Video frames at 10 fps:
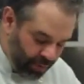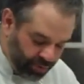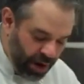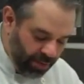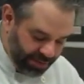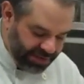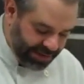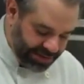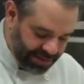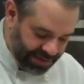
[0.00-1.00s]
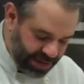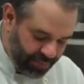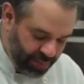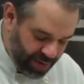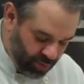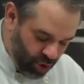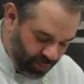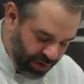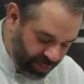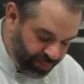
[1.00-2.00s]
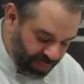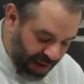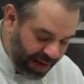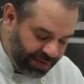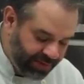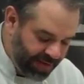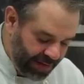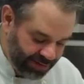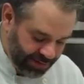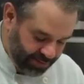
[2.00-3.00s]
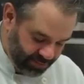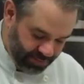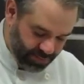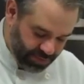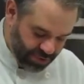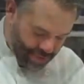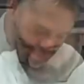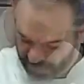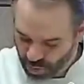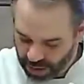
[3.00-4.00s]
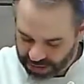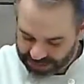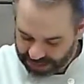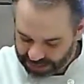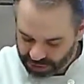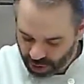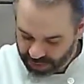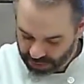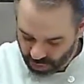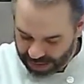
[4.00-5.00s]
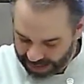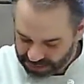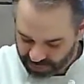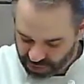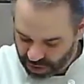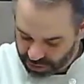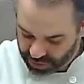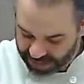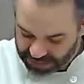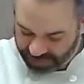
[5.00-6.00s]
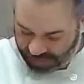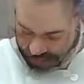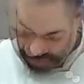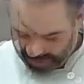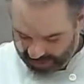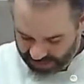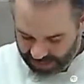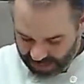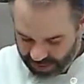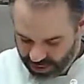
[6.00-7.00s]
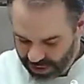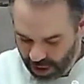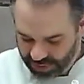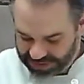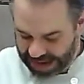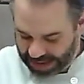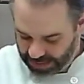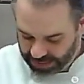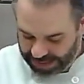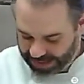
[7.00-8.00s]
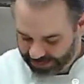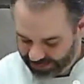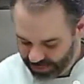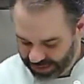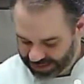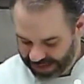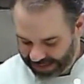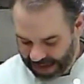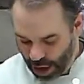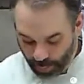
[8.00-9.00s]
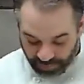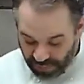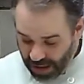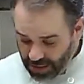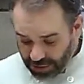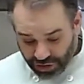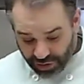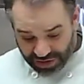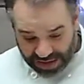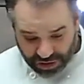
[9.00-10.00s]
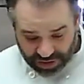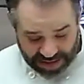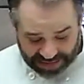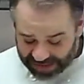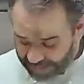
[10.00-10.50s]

would probably season this up a bit more, but I leave that to you. If you want to take this home and you want to add some salt to it, that's fine. You can always add it. You can't really take it out. So essentially, that's